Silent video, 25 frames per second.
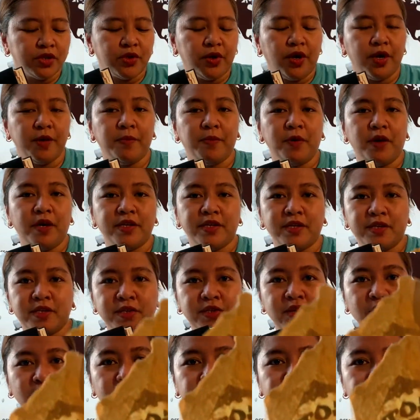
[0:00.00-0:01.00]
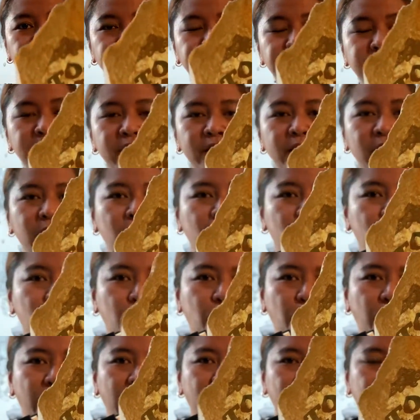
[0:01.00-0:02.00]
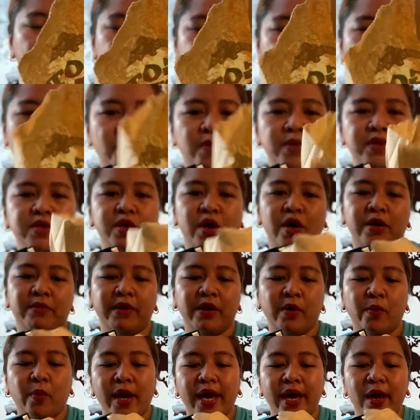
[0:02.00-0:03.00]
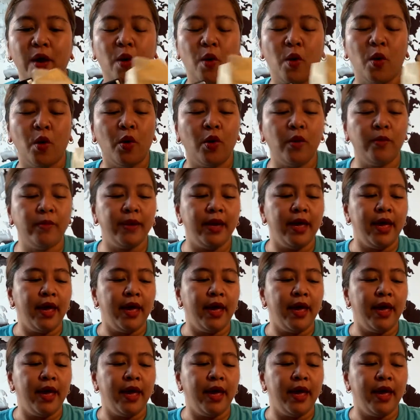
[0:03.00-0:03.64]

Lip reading: I bought some while I was on my way home.